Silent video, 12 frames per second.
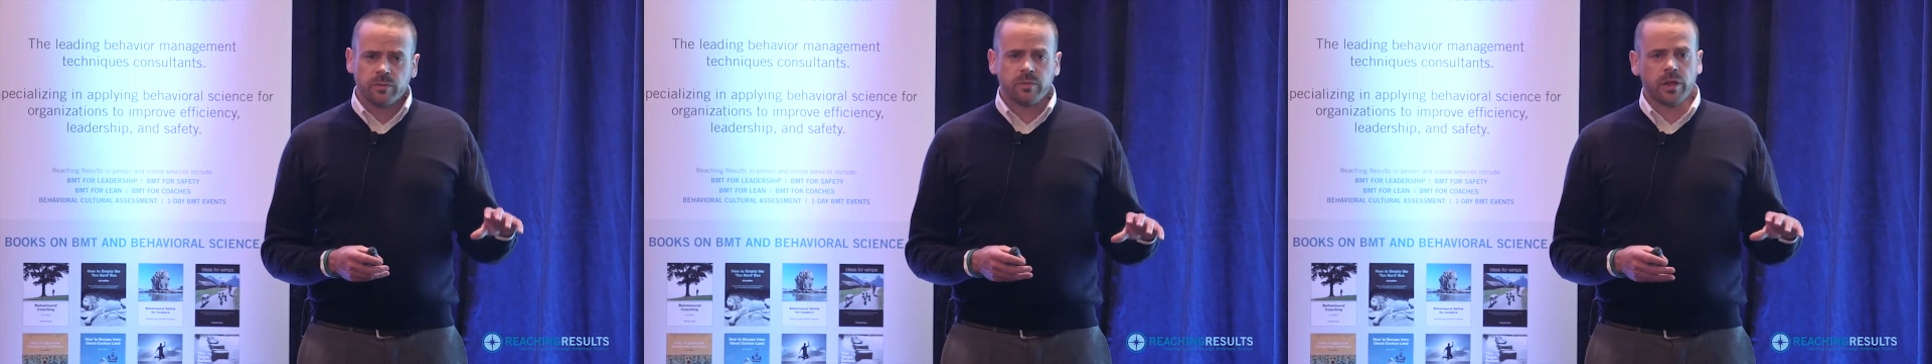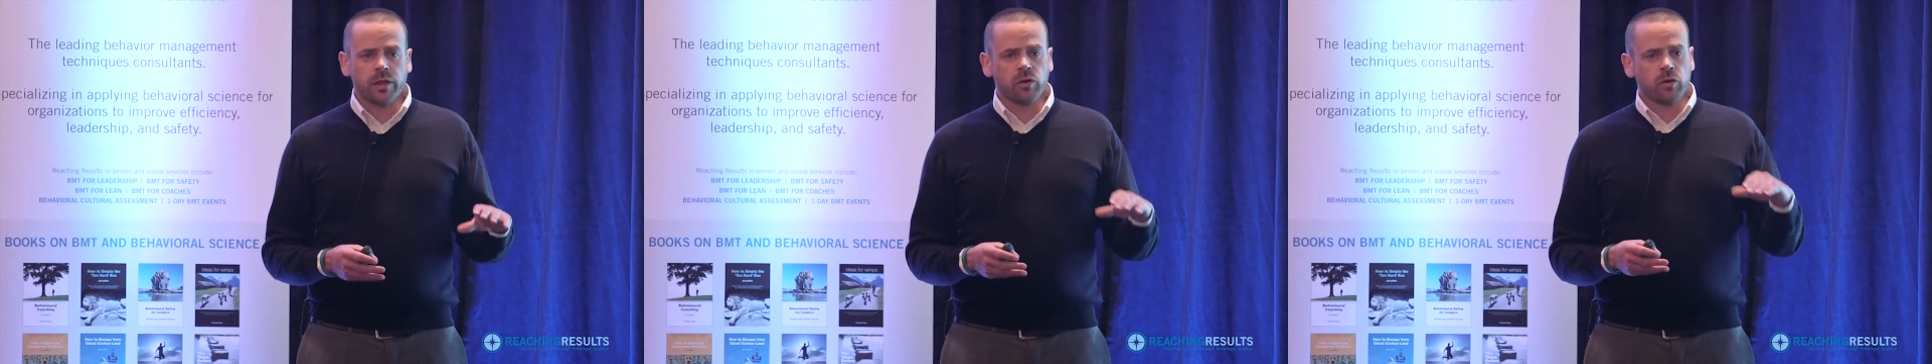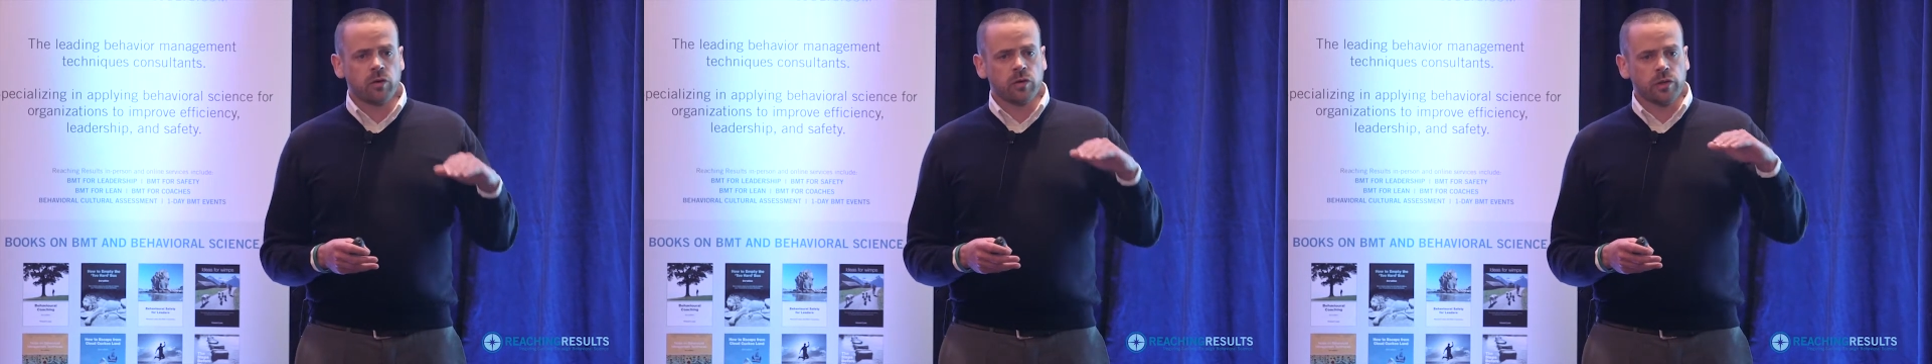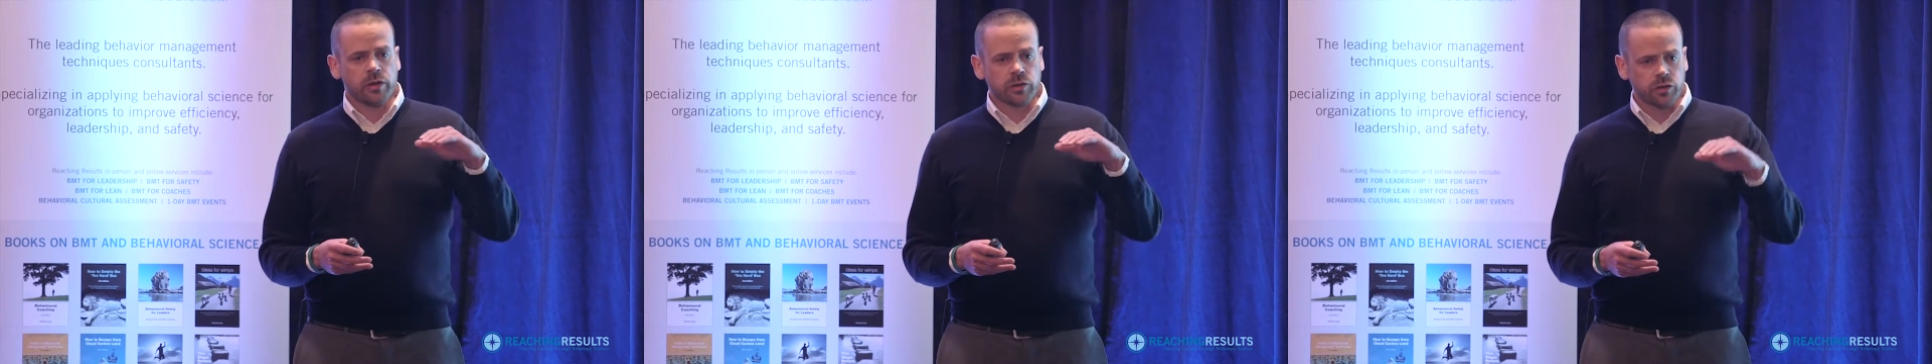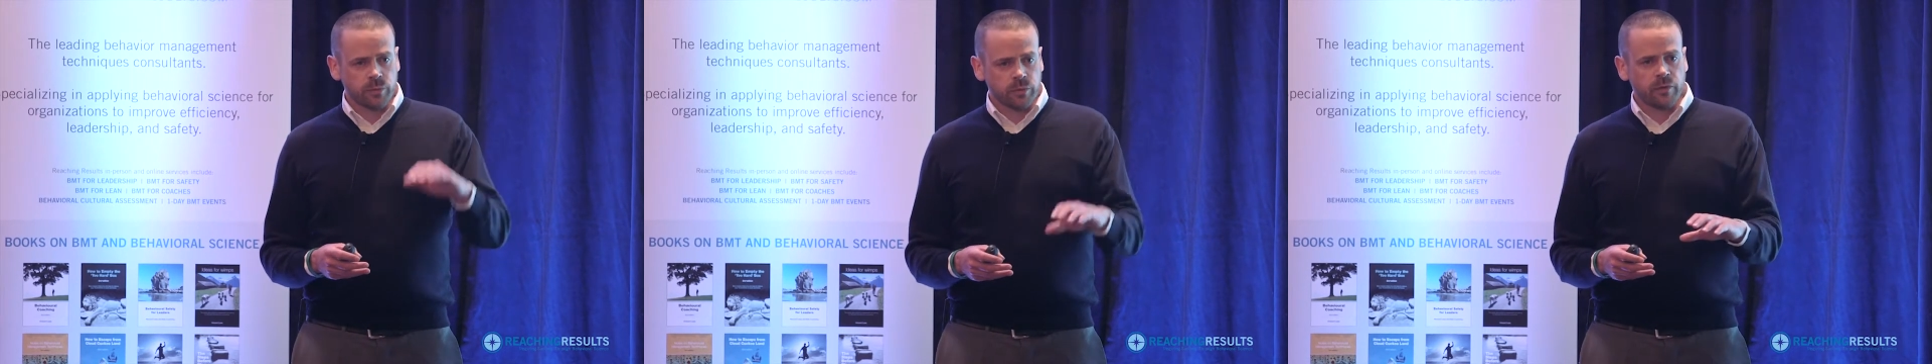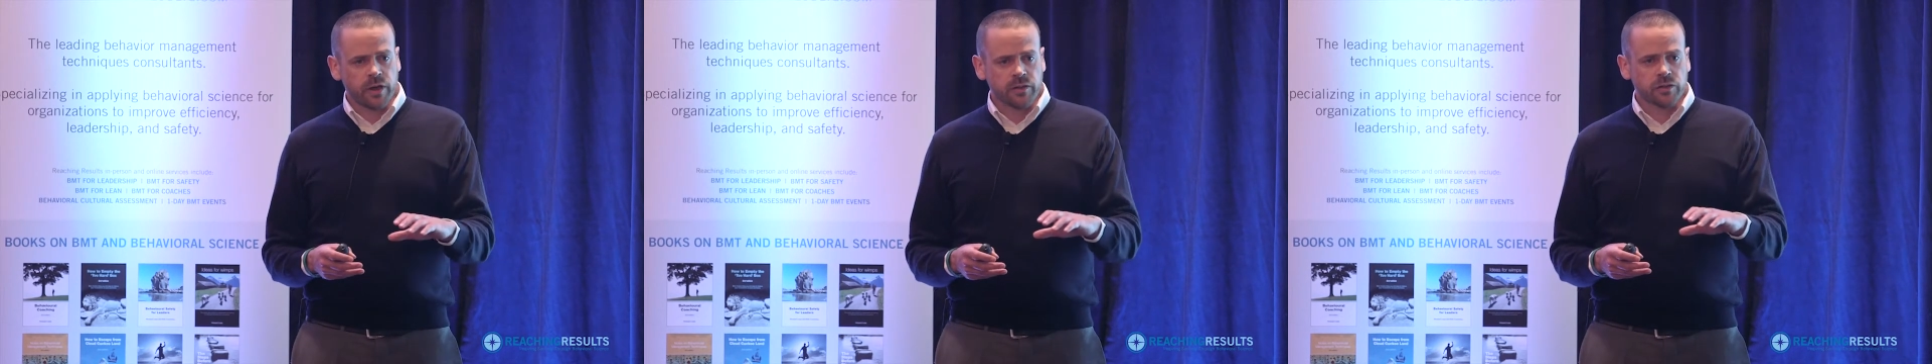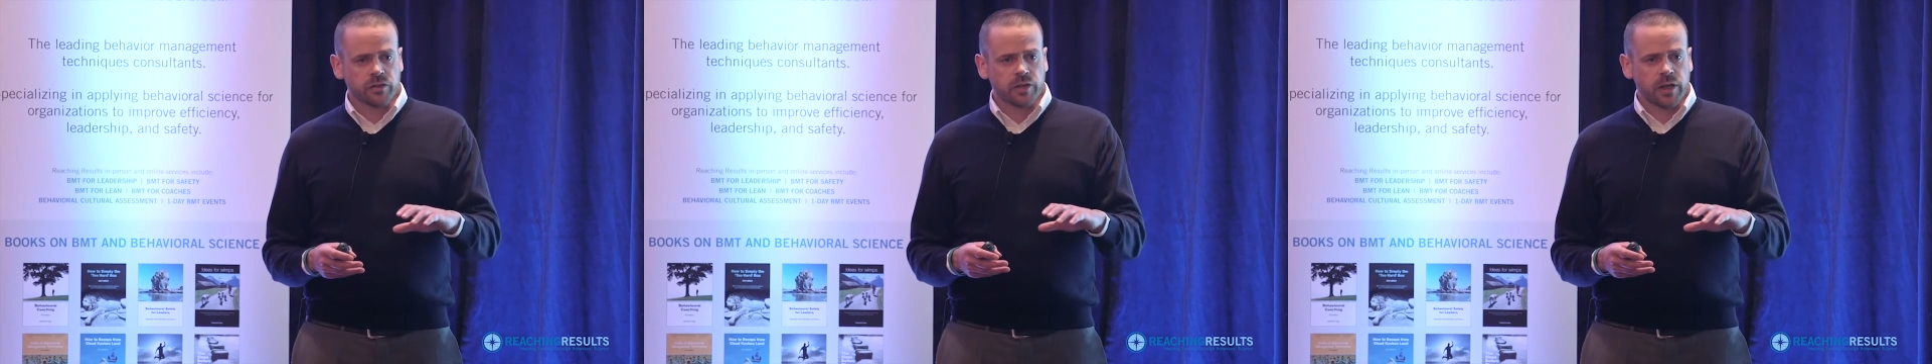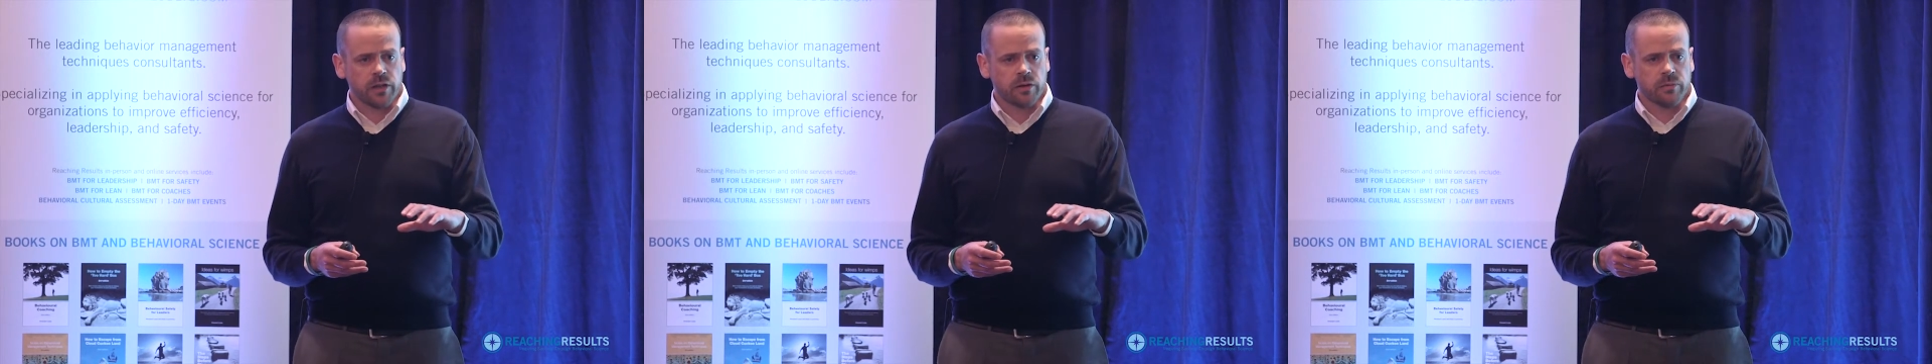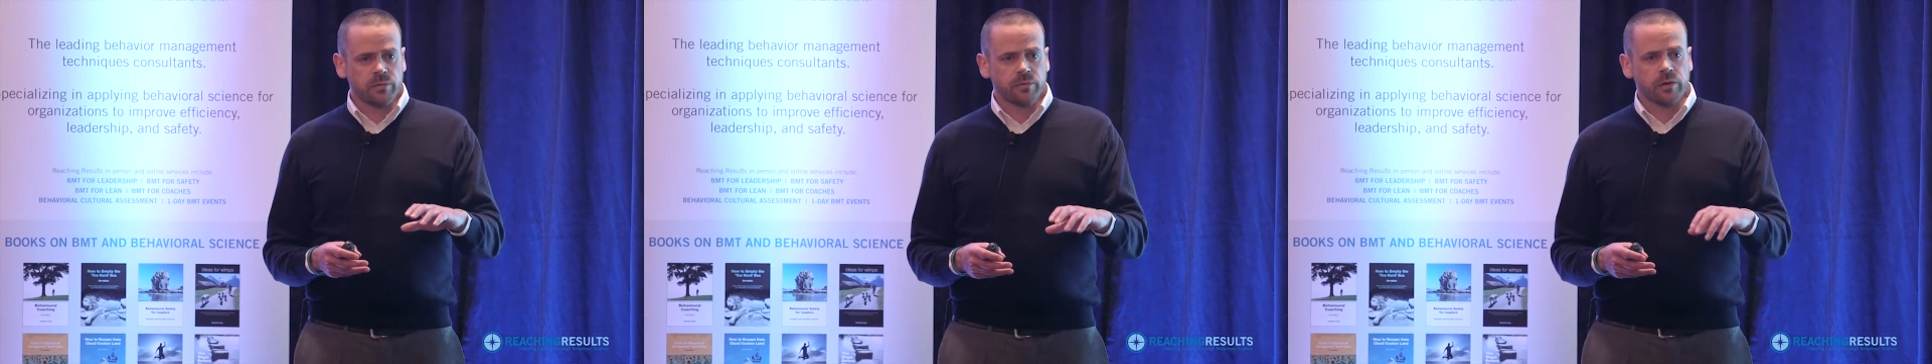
then all their supervisors together,